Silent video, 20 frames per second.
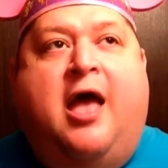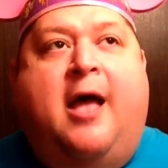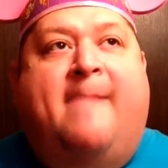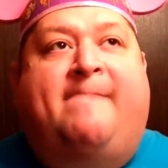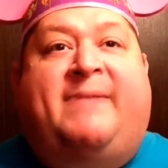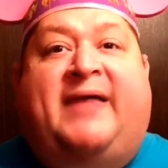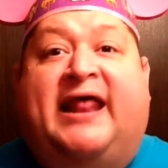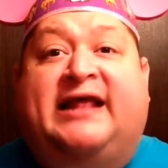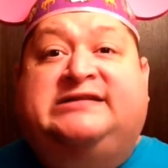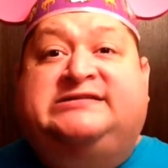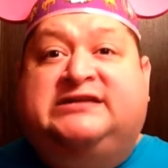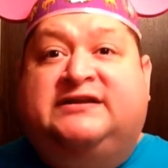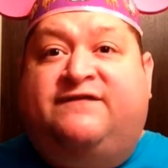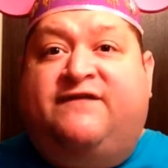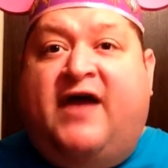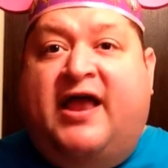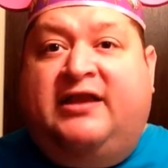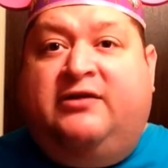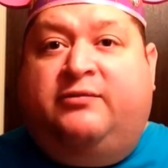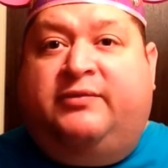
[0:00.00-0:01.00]
But I did
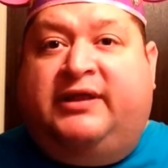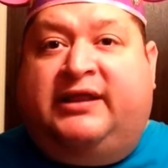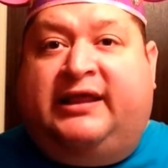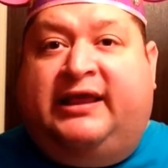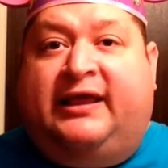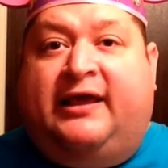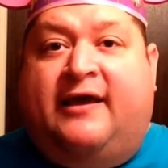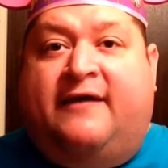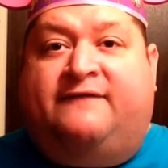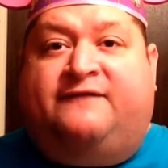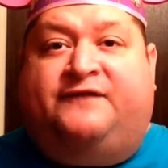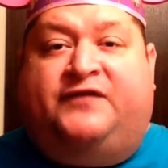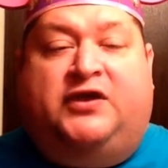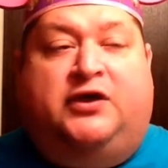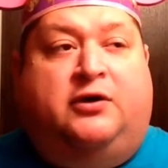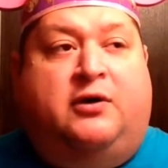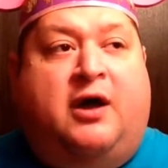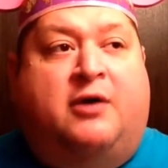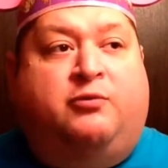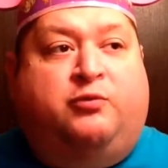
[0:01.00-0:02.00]
find a really
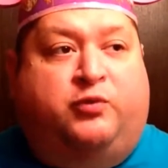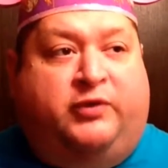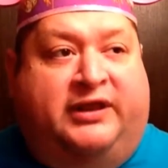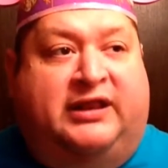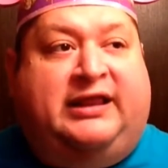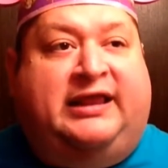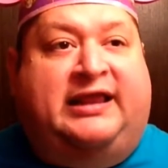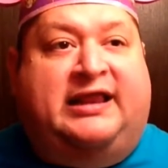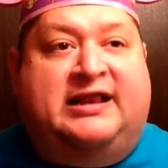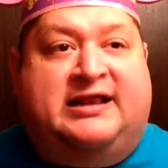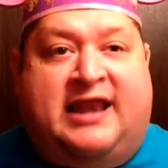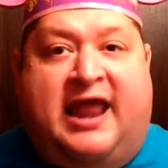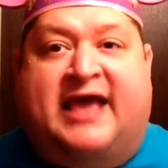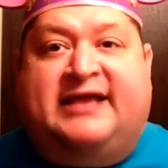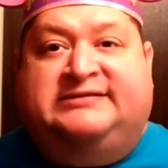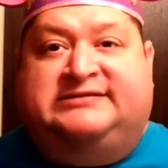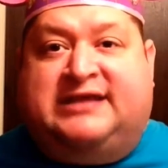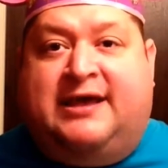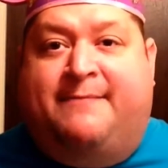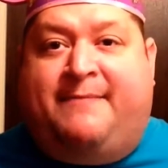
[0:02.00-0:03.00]

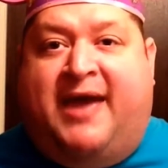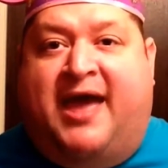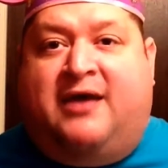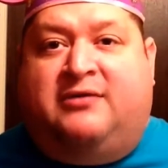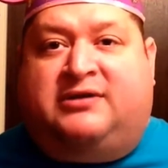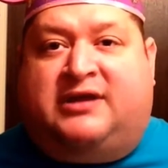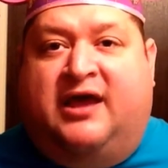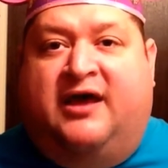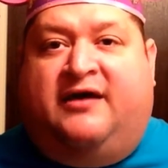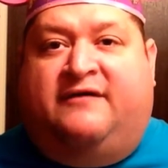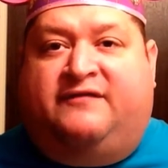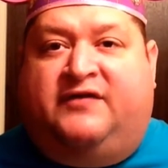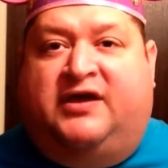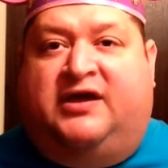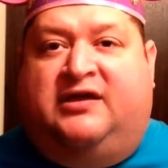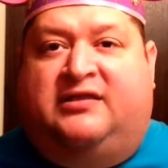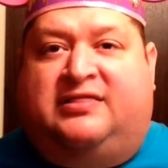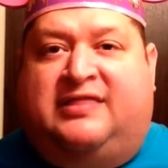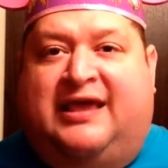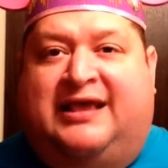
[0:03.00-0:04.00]
nice amount of
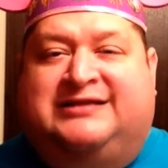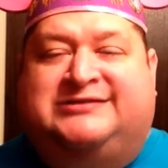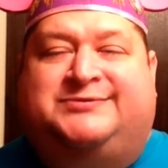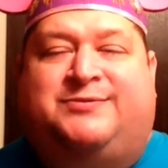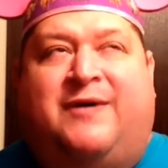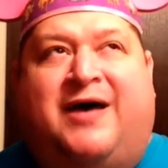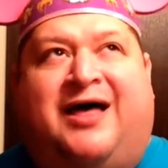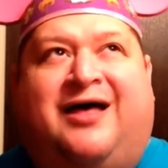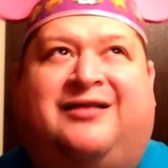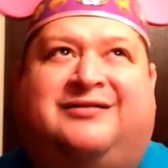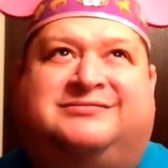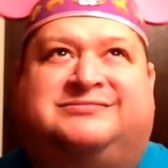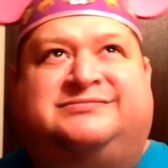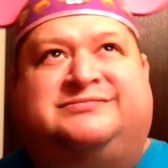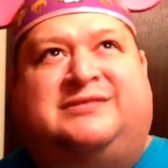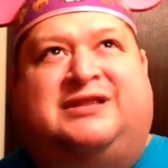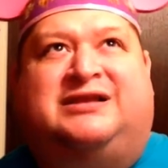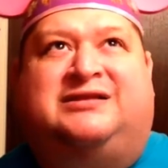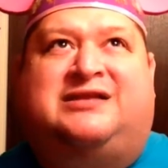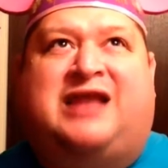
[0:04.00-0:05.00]
good things. Well,
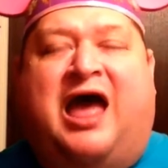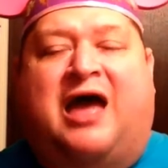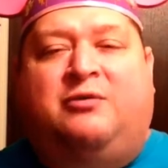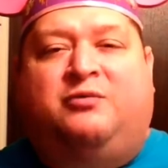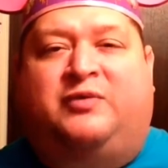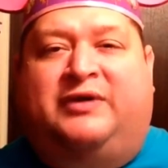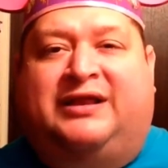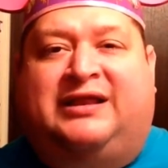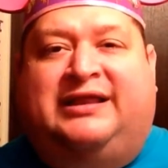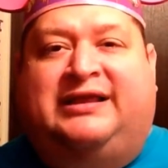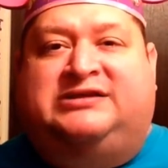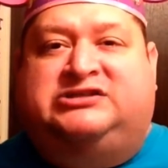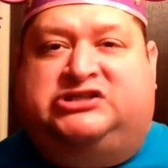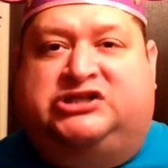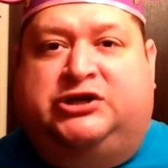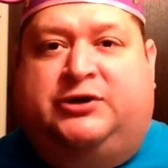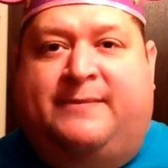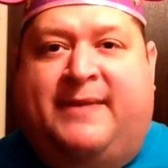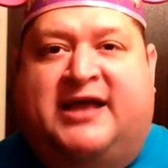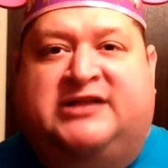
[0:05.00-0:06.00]
not really
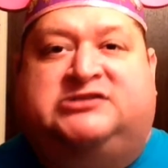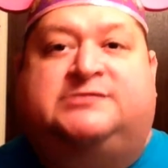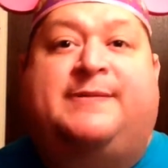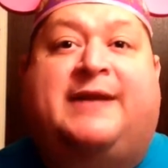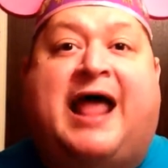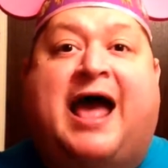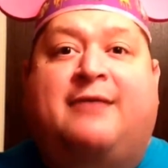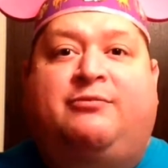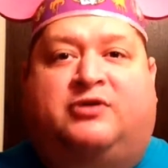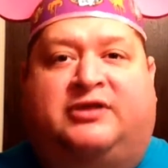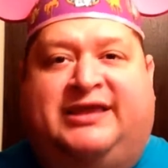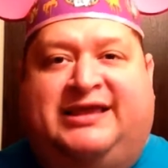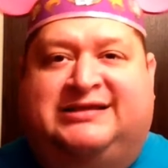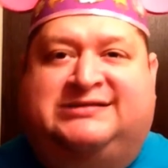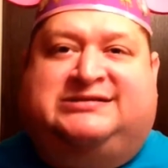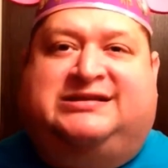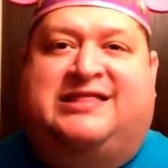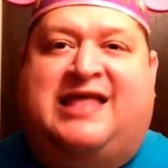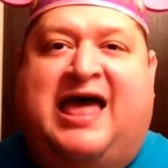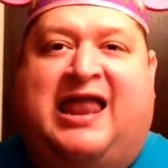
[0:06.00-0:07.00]
too much, but I will get
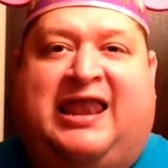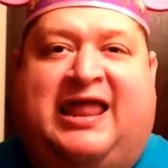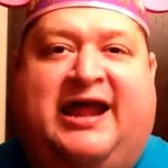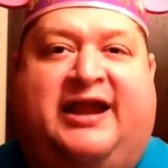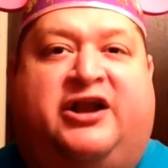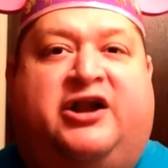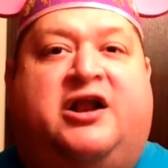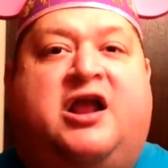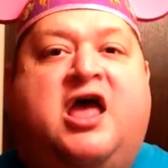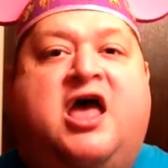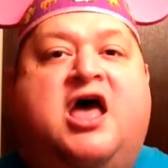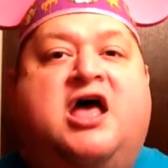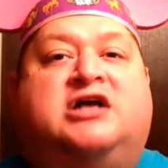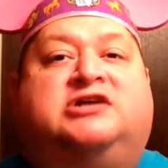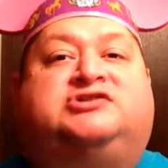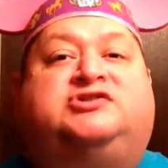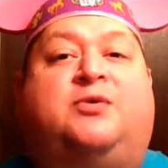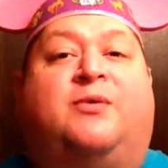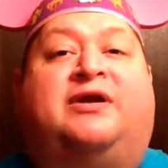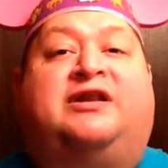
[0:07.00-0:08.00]
to that later.
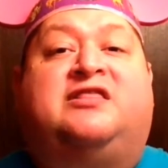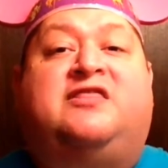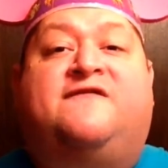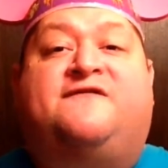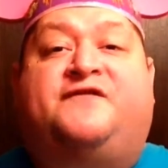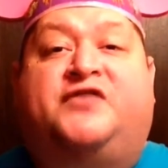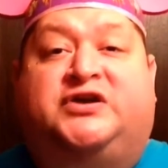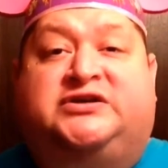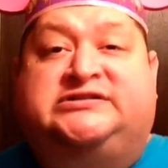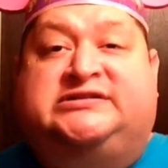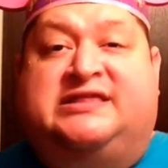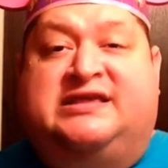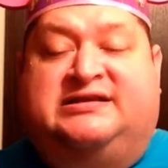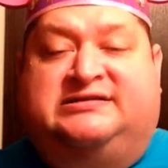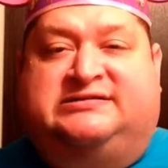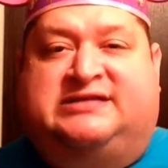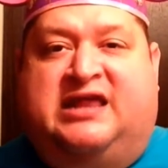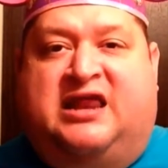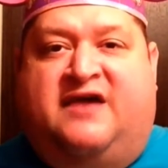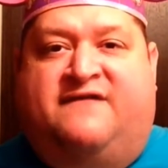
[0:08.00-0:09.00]
So one of the first things
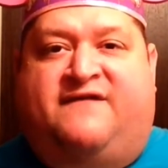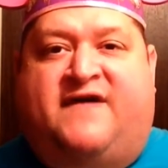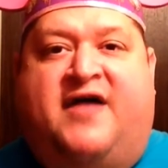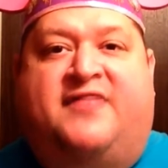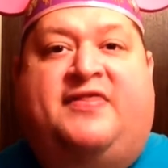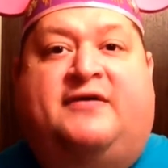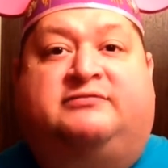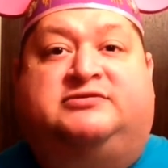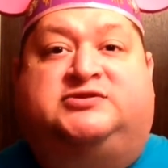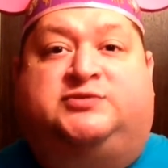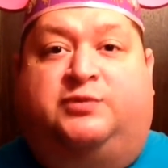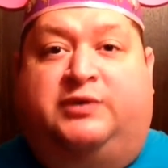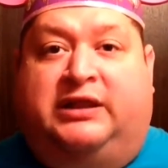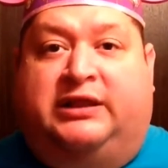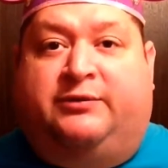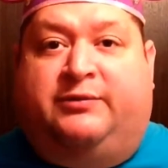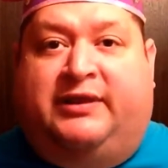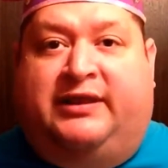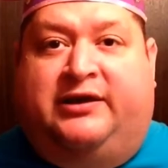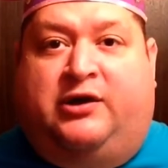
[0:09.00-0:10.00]
that I found that was really,
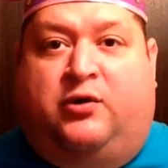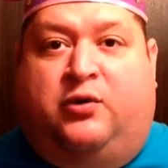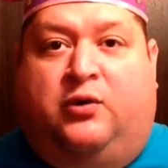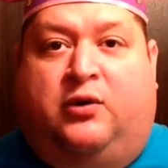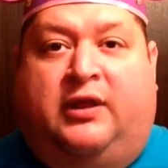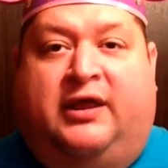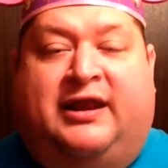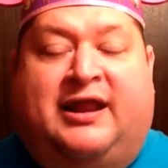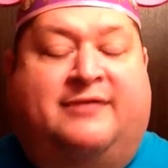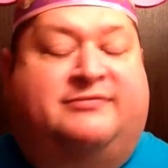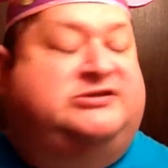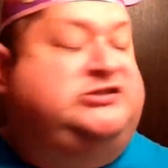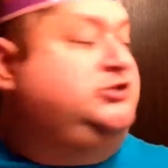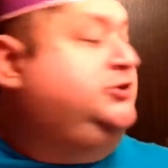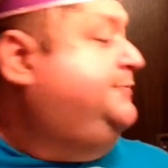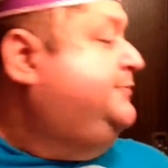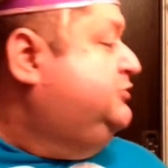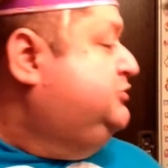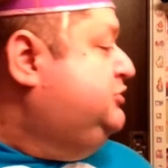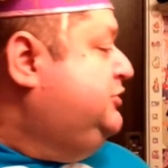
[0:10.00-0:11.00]
really cool, and I was
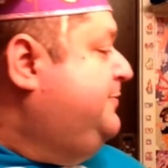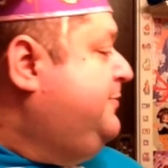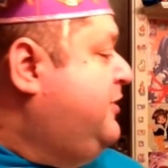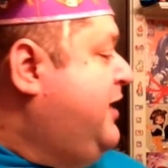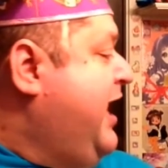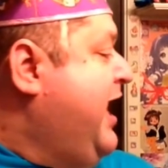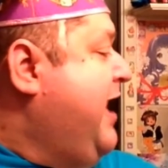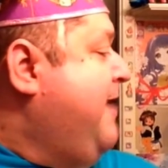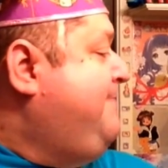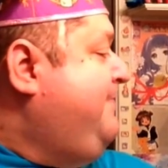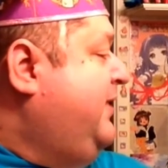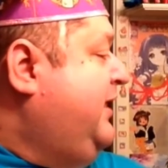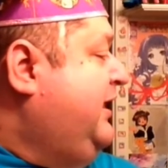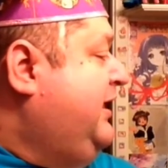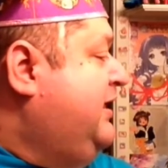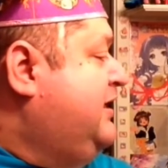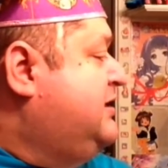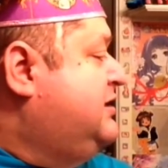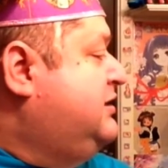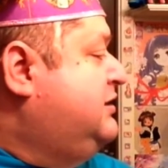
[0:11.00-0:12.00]
super, super happy,